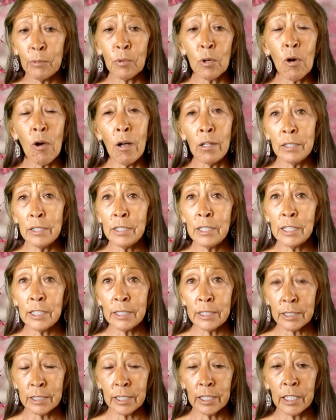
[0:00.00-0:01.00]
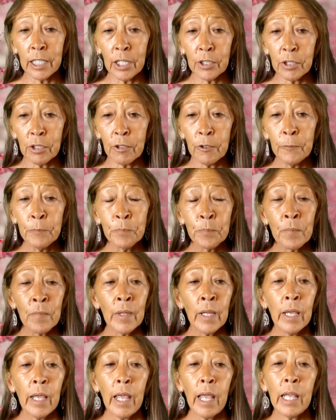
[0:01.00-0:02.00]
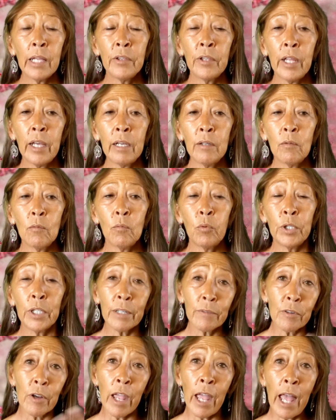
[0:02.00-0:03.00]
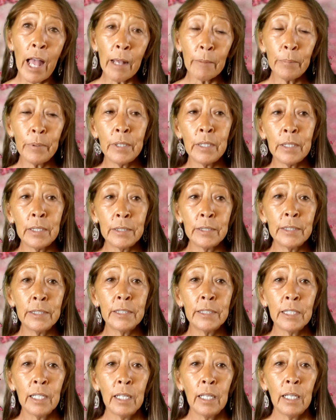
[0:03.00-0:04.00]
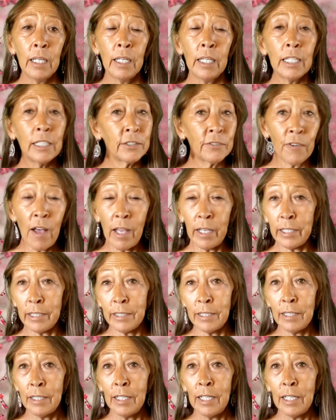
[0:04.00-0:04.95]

We're all in this together, and that whatever happens is fine.